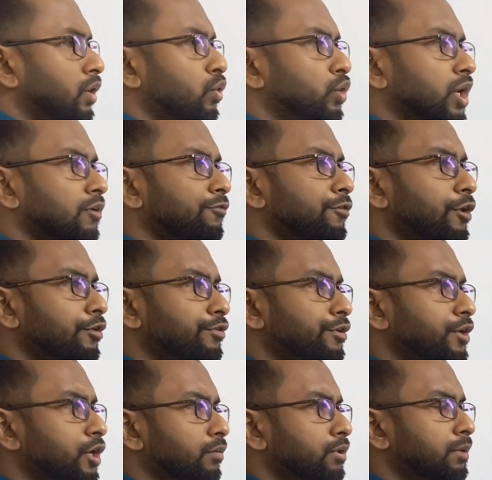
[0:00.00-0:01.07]
total
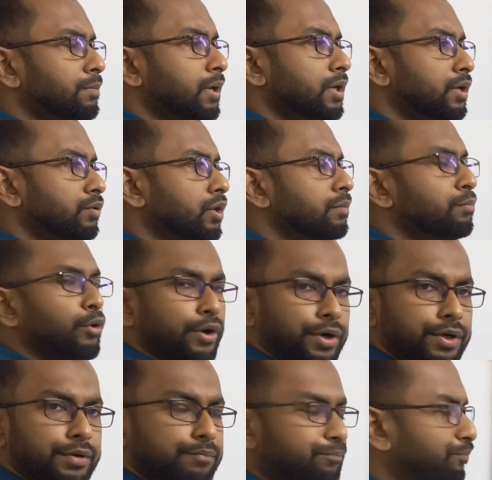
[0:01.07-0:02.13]
velocity of that particular point?
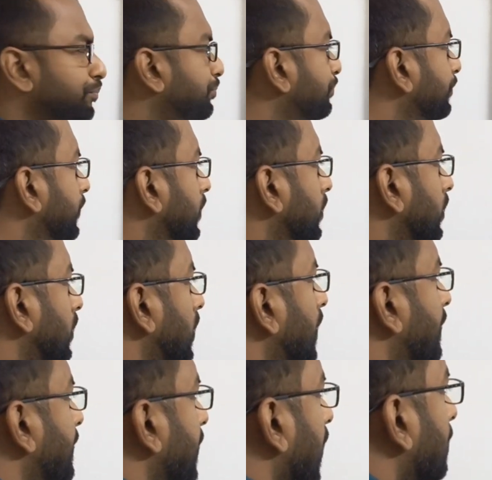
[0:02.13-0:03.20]

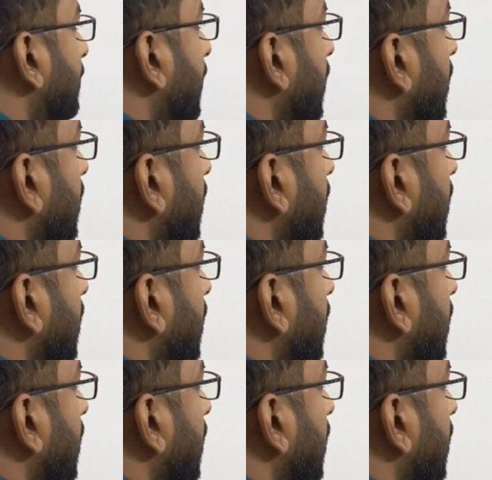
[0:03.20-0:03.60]
Let's say I am telling